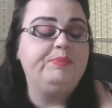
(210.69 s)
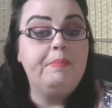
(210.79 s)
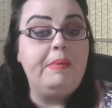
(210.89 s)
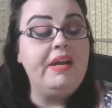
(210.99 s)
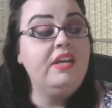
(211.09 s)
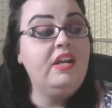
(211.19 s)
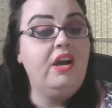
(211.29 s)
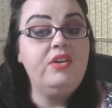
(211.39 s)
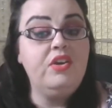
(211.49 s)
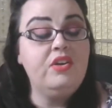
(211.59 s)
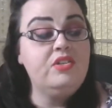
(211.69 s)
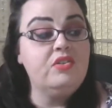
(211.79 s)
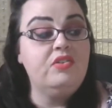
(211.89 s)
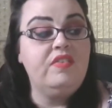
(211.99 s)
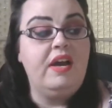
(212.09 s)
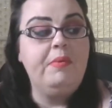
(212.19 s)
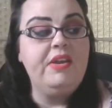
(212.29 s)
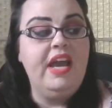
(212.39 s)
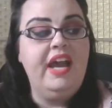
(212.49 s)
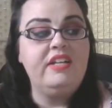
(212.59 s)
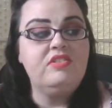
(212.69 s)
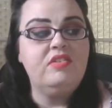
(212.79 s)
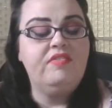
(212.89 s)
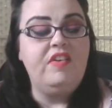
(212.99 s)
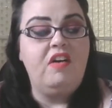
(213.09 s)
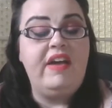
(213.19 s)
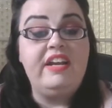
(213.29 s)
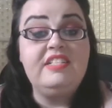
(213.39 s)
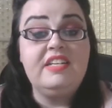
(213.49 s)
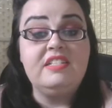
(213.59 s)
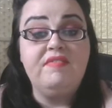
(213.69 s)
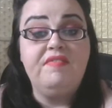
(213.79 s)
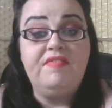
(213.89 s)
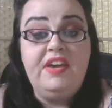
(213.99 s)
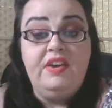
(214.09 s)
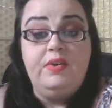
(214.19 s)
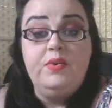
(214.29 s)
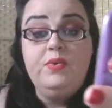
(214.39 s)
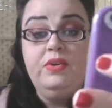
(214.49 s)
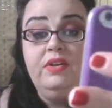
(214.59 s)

But, you know, you can sort of like put your hand far around. It doesn't feel